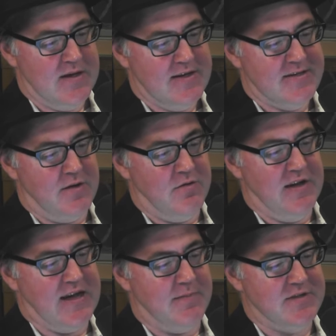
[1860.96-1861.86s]
So
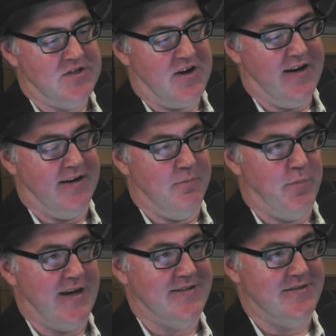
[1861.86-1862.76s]
he comes to training and
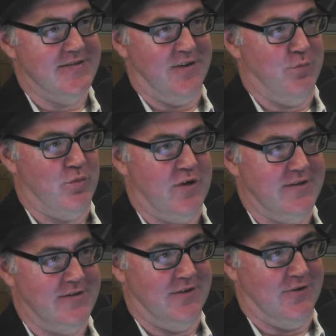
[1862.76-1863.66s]
Bassett's not
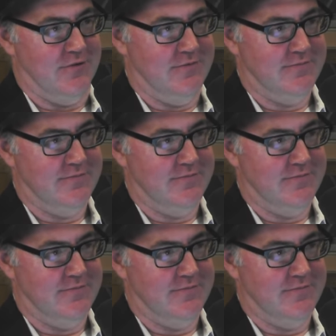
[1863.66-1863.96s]
impressed at all.